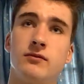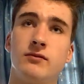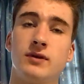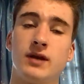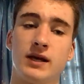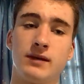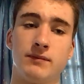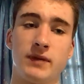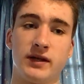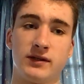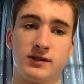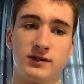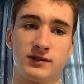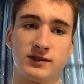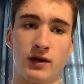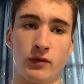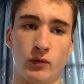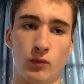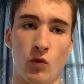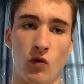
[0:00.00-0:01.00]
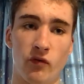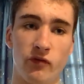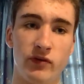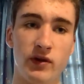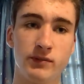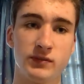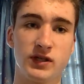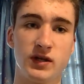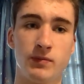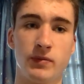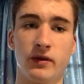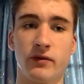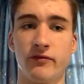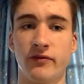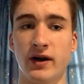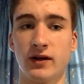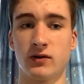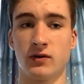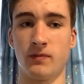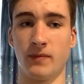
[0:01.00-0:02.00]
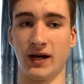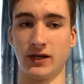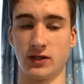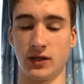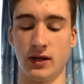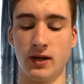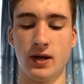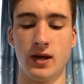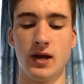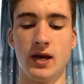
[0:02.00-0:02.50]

that makes it sound more flimsy, but the fact of the matter